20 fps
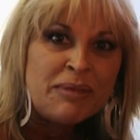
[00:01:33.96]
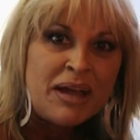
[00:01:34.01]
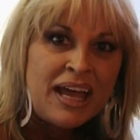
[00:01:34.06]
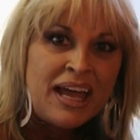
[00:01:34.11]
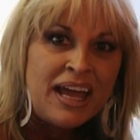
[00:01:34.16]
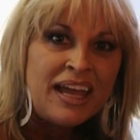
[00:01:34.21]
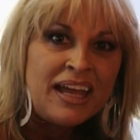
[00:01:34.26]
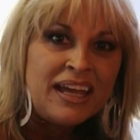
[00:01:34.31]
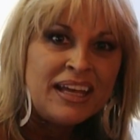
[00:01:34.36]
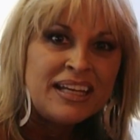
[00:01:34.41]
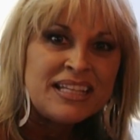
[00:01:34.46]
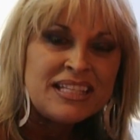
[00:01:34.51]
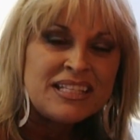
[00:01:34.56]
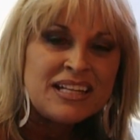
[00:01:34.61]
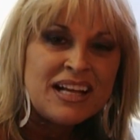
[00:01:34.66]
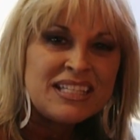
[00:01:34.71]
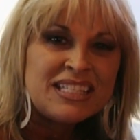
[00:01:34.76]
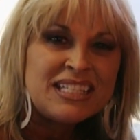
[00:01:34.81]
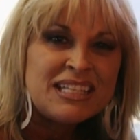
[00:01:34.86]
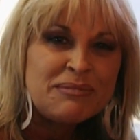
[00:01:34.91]
made. It's
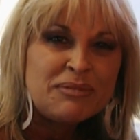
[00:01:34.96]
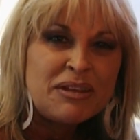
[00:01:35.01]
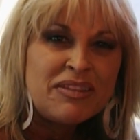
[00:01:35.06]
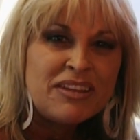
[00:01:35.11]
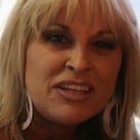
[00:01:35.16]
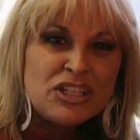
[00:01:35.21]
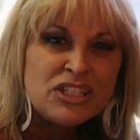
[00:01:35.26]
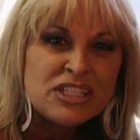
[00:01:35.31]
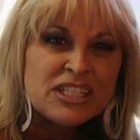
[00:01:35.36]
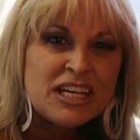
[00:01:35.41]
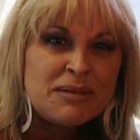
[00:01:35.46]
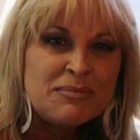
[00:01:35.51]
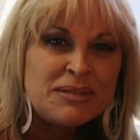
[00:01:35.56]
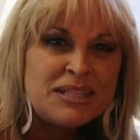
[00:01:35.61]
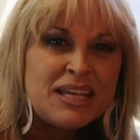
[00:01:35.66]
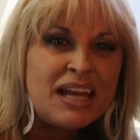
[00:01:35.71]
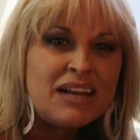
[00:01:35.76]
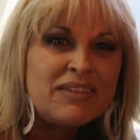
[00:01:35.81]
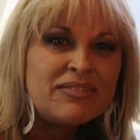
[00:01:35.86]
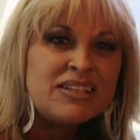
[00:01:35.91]
not something that just
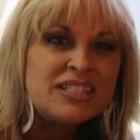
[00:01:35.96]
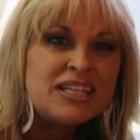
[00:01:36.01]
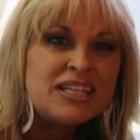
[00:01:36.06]
comes out of the